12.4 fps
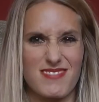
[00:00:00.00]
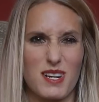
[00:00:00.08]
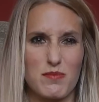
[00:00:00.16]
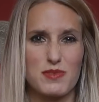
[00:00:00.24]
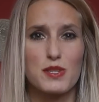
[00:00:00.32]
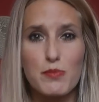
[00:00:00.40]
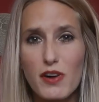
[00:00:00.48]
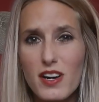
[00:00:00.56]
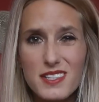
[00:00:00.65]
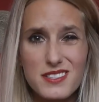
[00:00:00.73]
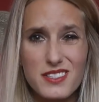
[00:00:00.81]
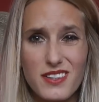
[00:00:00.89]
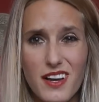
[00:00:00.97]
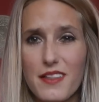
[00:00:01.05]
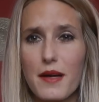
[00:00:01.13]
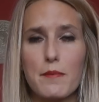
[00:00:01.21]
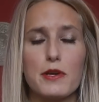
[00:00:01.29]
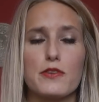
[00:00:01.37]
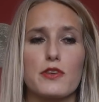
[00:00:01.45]
I'm surprised you like
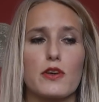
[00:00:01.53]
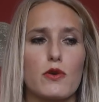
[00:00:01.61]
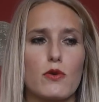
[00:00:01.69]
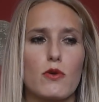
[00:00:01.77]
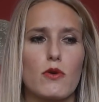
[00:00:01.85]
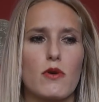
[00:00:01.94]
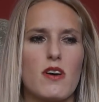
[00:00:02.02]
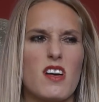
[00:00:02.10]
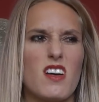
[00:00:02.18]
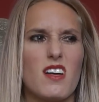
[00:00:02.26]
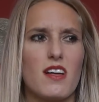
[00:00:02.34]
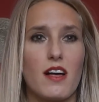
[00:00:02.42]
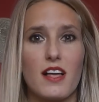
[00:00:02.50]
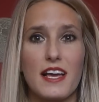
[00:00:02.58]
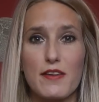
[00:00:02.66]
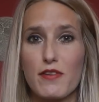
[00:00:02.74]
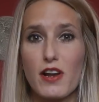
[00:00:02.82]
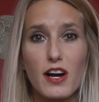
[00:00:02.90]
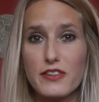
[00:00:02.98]
that music, or
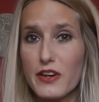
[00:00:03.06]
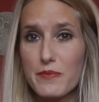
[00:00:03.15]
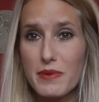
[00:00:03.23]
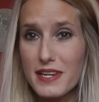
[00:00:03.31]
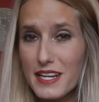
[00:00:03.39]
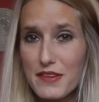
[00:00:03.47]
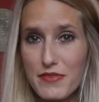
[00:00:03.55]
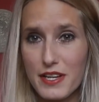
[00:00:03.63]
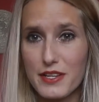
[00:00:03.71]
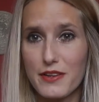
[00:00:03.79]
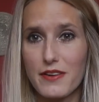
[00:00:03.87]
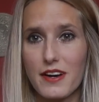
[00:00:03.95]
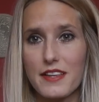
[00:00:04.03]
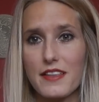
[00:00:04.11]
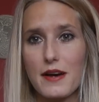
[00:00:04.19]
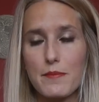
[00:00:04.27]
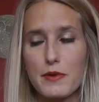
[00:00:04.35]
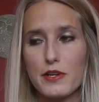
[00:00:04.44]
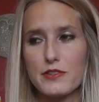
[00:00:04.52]
even I don't believe that you like
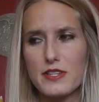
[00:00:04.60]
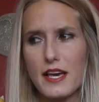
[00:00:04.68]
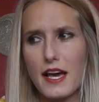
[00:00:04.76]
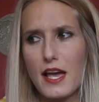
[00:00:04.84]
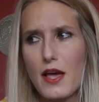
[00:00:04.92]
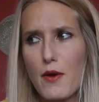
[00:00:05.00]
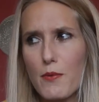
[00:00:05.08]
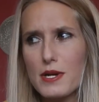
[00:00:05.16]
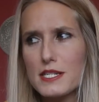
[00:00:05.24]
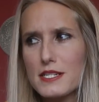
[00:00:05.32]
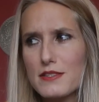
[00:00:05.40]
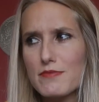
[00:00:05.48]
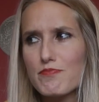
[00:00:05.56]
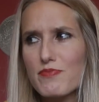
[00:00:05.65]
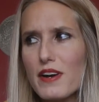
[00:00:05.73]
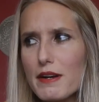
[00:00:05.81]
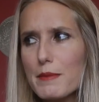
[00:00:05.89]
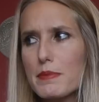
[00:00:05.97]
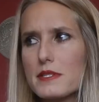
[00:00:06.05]
that music, which is
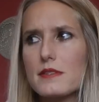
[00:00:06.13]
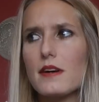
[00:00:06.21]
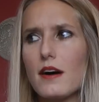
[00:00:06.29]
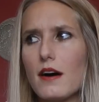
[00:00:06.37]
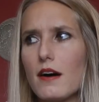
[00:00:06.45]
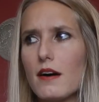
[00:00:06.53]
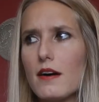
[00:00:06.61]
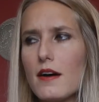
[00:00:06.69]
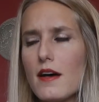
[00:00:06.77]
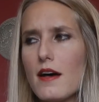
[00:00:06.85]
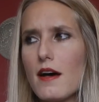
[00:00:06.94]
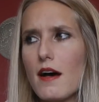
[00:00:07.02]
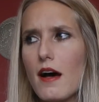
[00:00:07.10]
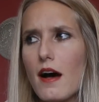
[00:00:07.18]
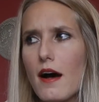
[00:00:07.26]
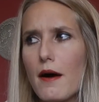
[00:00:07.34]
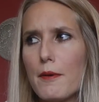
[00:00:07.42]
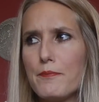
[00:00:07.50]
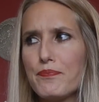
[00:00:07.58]
very bizarre.
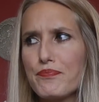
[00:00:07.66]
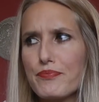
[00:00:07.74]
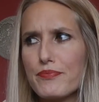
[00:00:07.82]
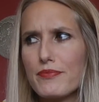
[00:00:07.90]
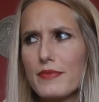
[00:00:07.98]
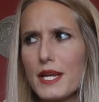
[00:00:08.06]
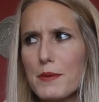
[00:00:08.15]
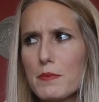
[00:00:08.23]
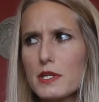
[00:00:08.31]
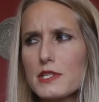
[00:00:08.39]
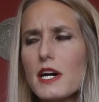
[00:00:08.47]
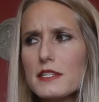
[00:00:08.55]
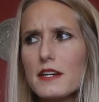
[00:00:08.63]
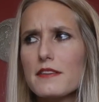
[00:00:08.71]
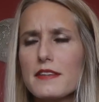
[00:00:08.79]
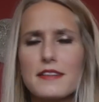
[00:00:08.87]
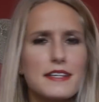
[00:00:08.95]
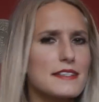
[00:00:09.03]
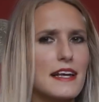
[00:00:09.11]
Because I don't
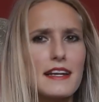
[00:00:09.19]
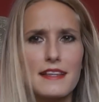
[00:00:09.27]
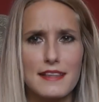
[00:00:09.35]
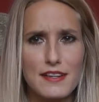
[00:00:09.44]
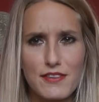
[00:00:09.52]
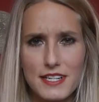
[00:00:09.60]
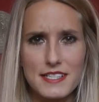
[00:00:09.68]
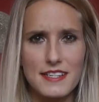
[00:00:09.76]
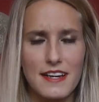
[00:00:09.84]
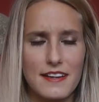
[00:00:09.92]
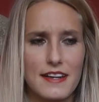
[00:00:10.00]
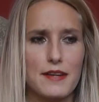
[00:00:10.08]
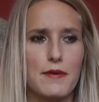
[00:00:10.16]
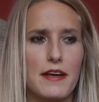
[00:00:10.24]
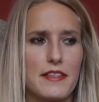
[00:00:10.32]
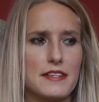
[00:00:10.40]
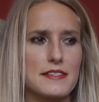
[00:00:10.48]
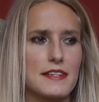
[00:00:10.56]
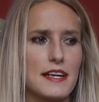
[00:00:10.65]
think there's anything written down anywhere
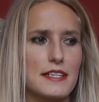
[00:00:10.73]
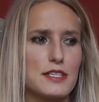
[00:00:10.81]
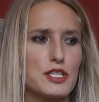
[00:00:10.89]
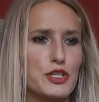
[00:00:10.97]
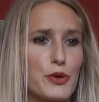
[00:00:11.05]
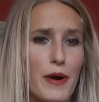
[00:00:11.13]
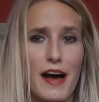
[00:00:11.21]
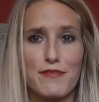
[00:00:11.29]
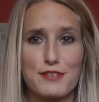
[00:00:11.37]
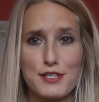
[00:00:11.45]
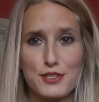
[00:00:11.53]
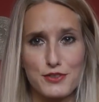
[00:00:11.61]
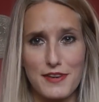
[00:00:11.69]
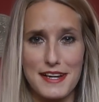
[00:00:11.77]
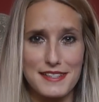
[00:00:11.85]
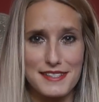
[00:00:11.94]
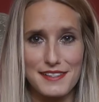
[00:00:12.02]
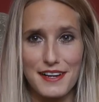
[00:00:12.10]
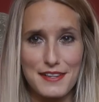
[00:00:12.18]
that says you have to
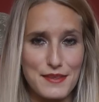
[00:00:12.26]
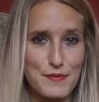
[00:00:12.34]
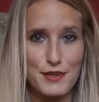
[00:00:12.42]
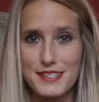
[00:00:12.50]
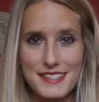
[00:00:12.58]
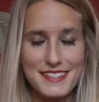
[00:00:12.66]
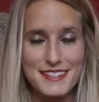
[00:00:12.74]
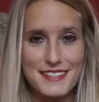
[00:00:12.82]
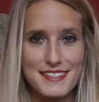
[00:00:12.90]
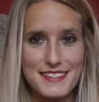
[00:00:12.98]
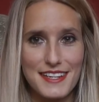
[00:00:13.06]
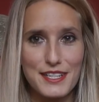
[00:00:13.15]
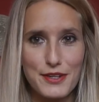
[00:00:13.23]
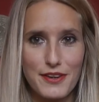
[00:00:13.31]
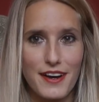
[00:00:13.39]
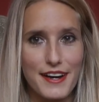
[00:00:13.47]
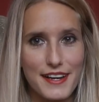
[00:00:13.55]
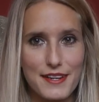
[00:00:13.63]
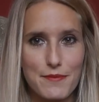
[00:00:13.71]
dress like the musicians that you
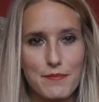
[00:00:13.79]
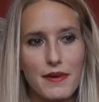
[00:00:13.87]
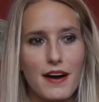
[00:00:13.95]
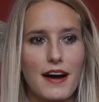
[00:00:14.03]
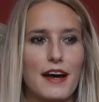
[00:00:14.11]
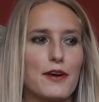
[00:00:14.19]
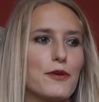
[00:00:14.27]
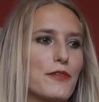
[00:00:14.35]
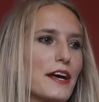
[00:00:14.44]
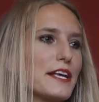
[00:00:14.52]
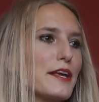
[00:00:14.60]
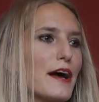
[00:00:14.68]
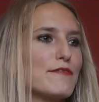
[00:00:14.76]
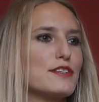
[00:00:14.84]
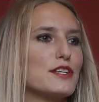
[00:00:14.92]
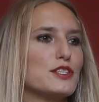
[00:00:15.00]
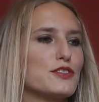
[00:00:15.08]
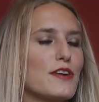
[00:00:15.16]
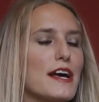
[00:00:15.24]
like and admire, or that you have
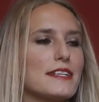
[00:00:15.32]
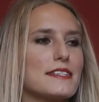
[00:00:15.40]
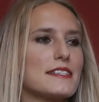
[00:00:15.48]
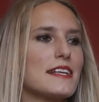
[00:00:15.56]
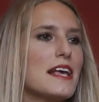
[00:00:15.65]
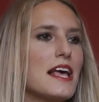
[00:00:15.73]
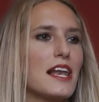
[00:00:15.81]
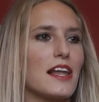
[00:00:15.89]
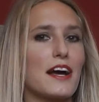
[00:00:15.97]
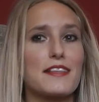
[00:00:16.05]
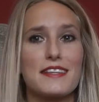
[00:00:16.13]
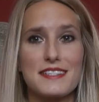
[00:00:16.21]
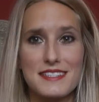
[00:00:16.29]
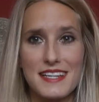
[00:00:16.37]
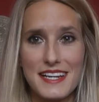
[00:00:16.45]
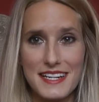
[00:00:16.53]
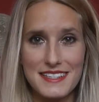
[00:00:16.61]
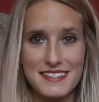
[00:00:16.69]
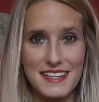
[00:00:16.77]
to dress like the
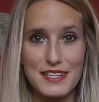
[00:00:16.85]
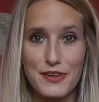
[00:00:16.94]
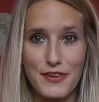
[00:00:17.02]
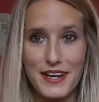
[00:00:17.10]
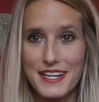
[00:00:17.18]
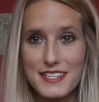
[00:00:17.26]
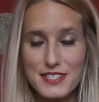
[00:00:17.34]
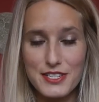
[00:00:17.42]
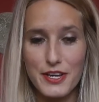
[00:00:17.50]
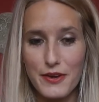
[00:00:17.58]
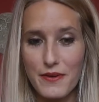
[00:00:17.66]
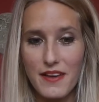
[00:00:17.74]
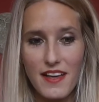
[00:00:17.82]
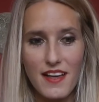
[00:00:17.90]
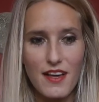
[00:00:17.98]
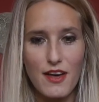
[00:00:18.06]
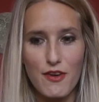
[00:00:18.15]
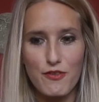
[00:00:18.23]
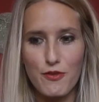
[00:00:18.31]
scenes that you're into.
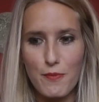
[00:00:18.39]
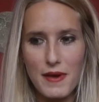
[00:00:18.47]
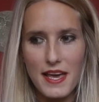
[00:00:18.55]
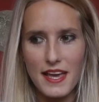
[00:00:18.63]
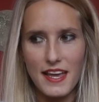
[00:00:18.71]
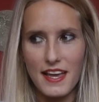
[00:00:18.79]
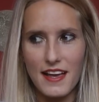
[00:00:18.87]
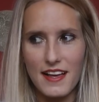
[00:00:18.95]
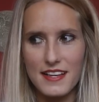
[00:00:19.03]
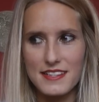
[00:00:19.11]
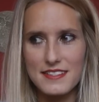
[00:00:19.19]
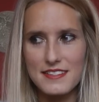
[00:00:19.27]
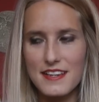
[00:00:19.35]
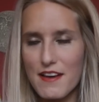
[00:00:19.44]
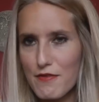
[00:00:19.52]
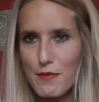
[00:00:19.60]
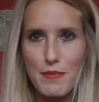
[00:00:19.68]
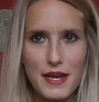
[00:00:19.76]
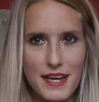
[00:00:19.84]
For me, it's
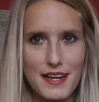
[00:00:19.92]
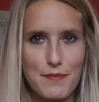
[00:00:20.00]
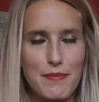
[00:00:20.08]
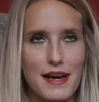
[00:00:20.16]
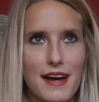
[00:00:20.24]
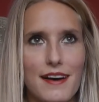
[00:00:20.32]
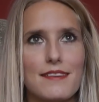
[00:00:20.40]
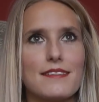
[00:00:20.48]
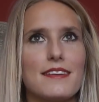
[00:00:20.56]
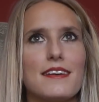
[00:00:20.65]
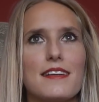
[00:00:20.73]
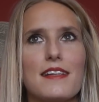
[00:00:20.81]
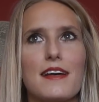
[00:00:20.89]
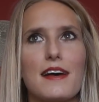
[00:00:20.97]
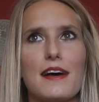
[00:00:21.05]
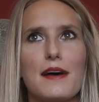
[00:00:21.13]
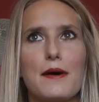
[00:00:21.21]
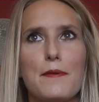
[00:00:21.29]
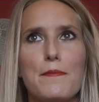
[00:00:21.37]
never been about,
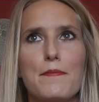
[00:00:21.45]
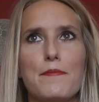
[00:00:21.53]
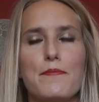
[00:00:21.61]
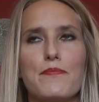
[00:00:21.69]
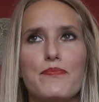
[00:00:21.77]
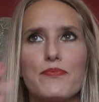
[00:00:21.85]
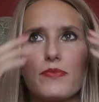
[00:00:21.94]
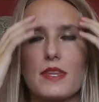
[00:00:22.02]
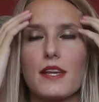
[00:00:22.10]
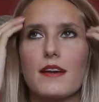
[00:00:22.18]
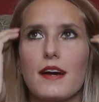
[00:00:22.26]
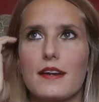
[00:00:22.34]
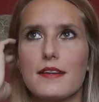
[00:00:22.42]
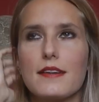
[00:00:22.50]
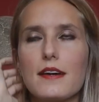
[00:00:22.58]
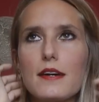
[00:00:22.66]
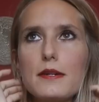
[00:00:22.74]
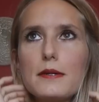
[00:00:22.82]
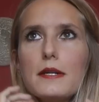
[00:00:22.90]
I don't
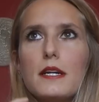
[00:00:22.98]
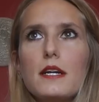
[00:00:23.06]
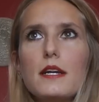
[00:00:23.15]
know.